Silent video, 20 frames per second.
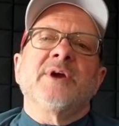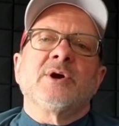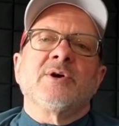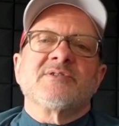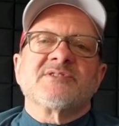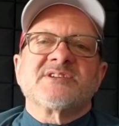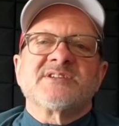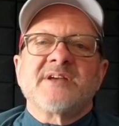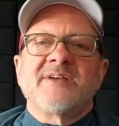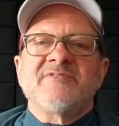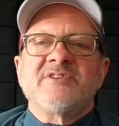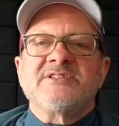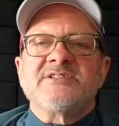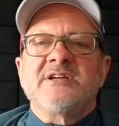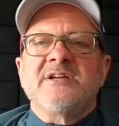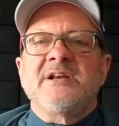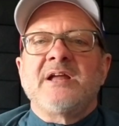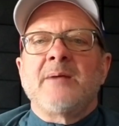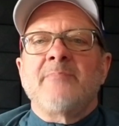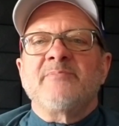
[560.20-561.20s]
are
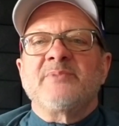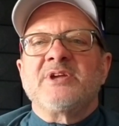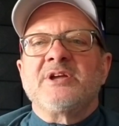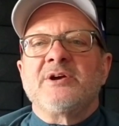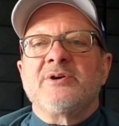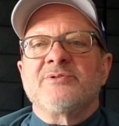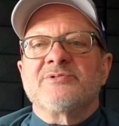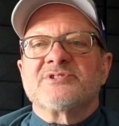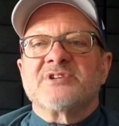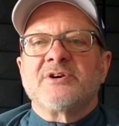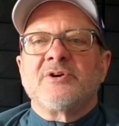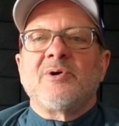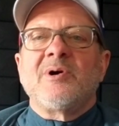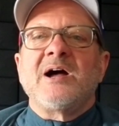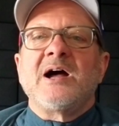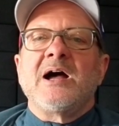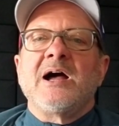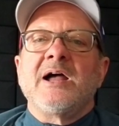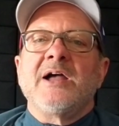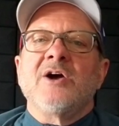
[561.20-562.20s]
17 MPOs in
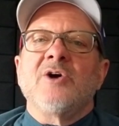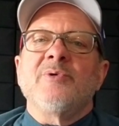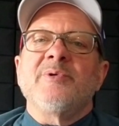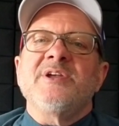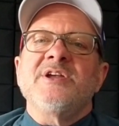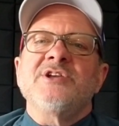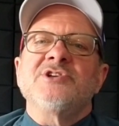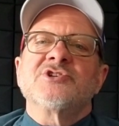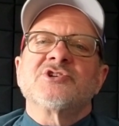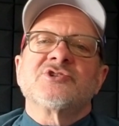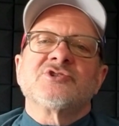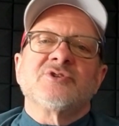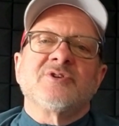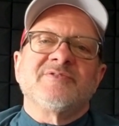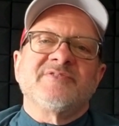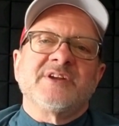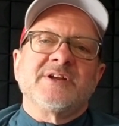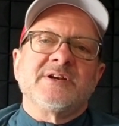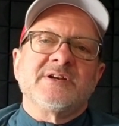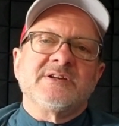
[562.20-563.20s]
Ohio, each
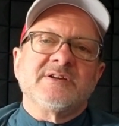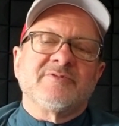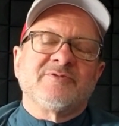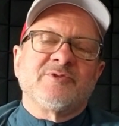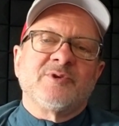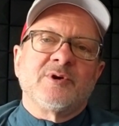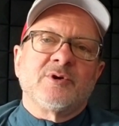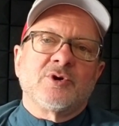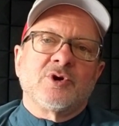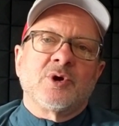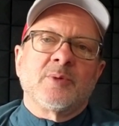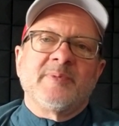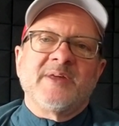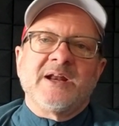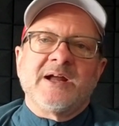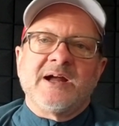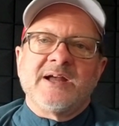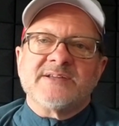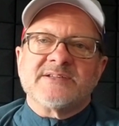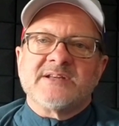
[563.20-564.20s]
serving different
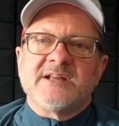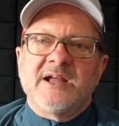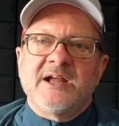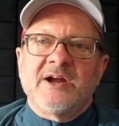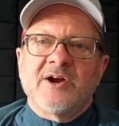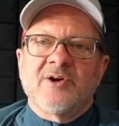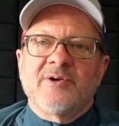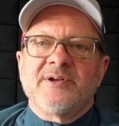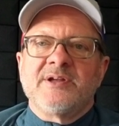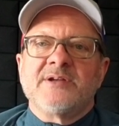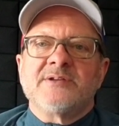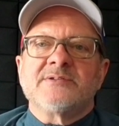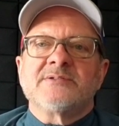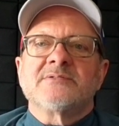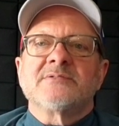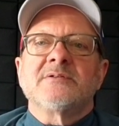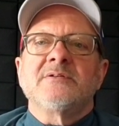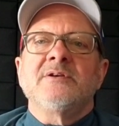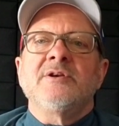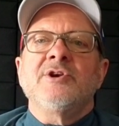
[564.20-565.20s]
urbanized
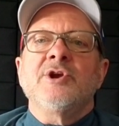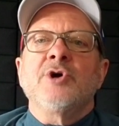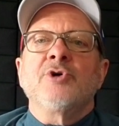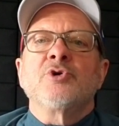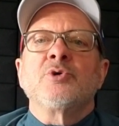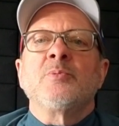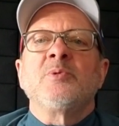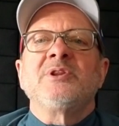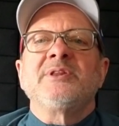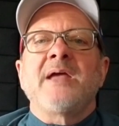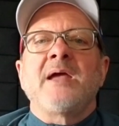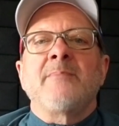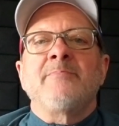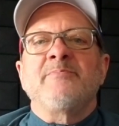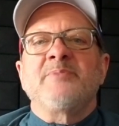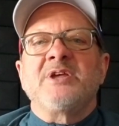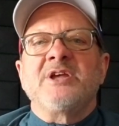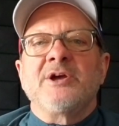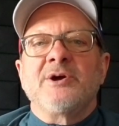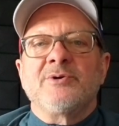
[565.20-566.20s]
areas. Notable
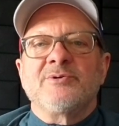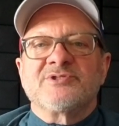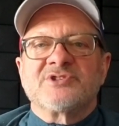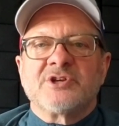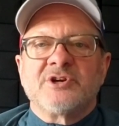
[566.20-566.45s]
MPOs in